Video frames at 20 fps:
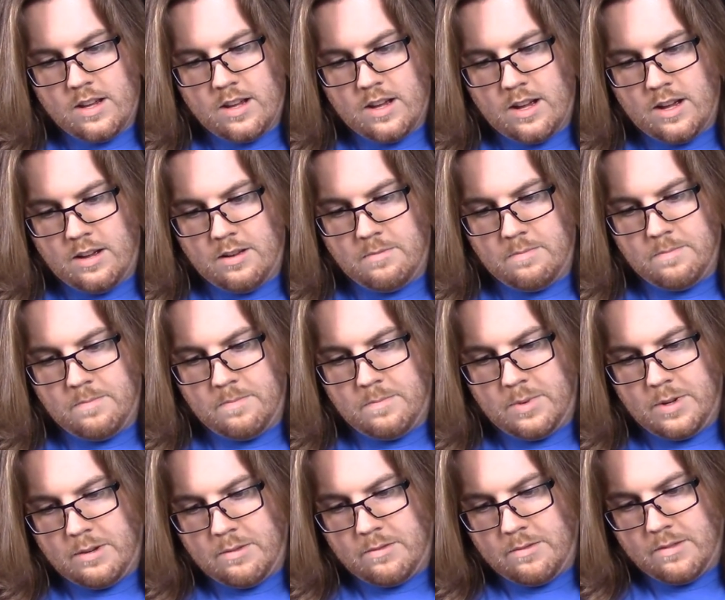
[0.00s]
Um,
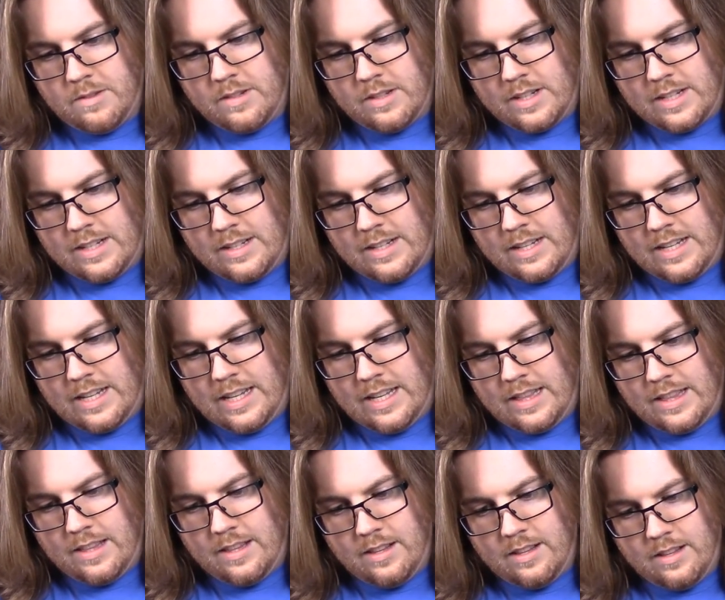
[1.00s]
but we'll get
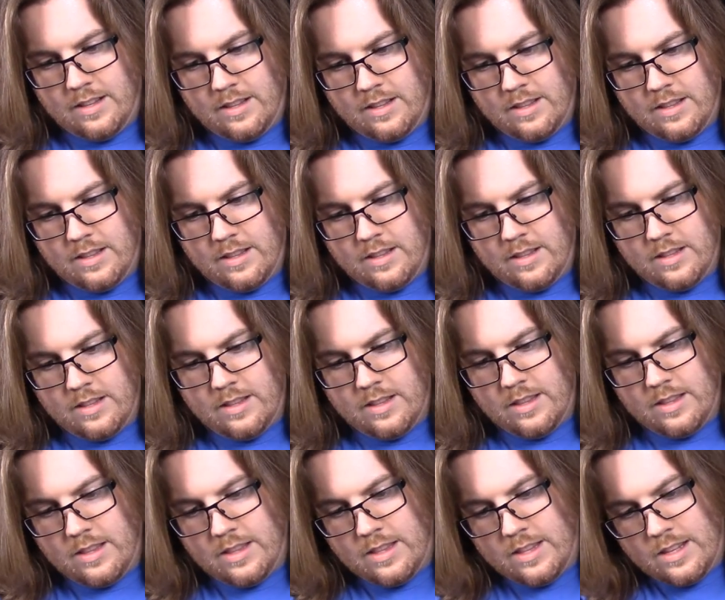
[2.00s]

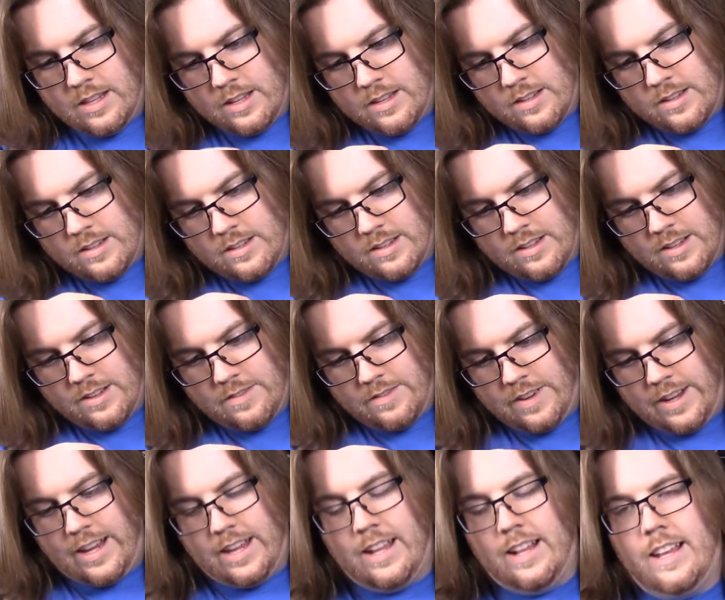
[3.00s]
this
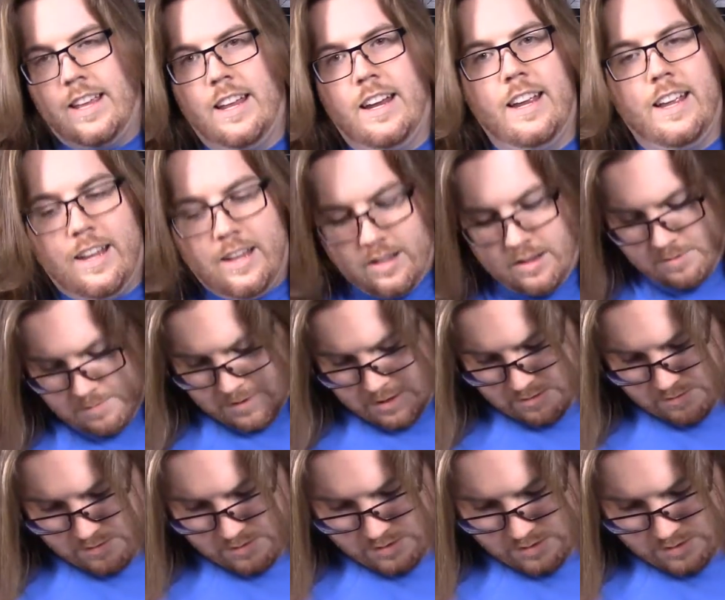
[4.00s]
I can get it in the mouth.